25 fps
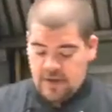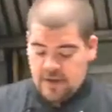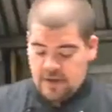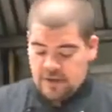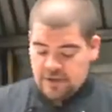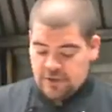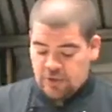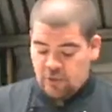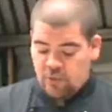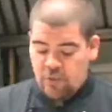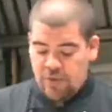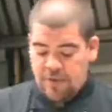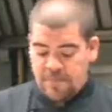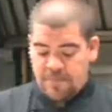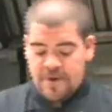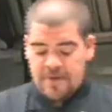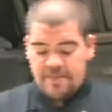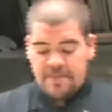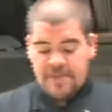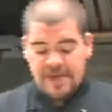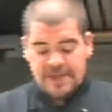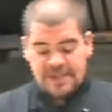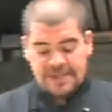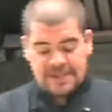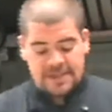So we've
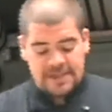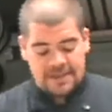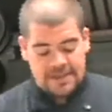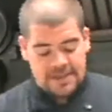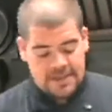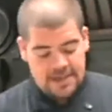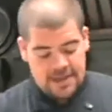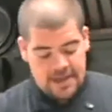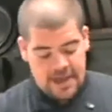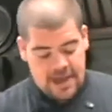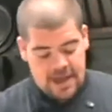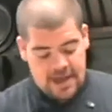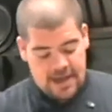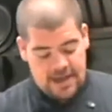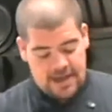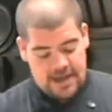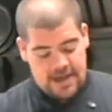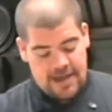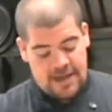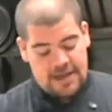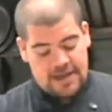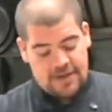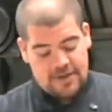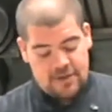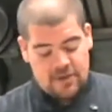been mixing the
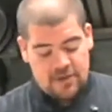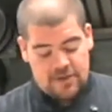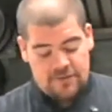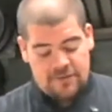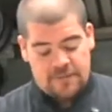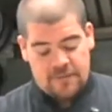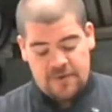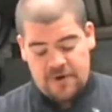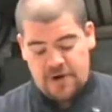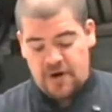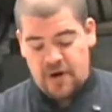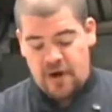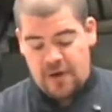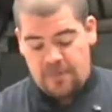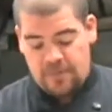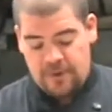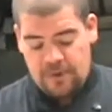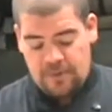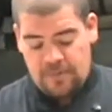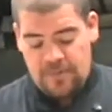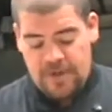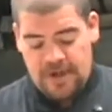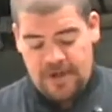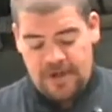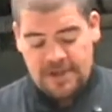egg yolk for a couple
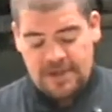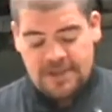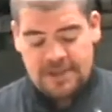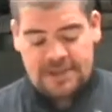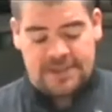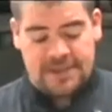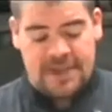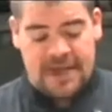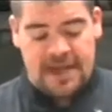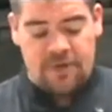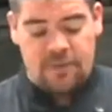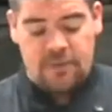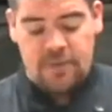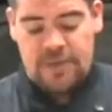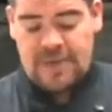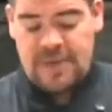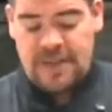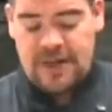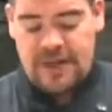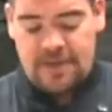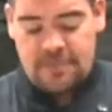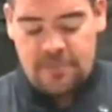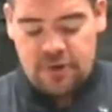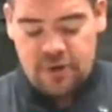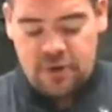of minutes. Now with
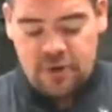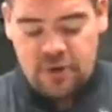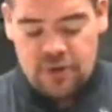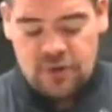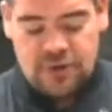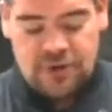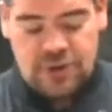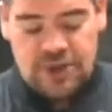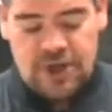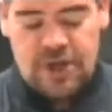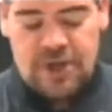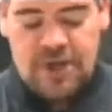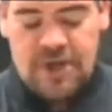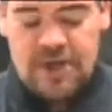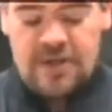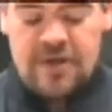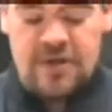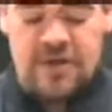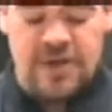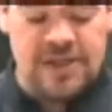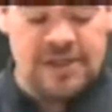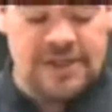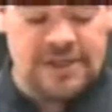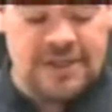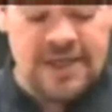the lemon juice,
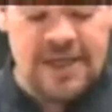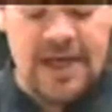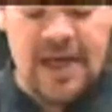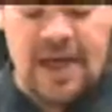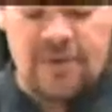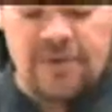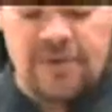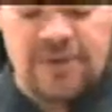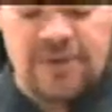you can see how it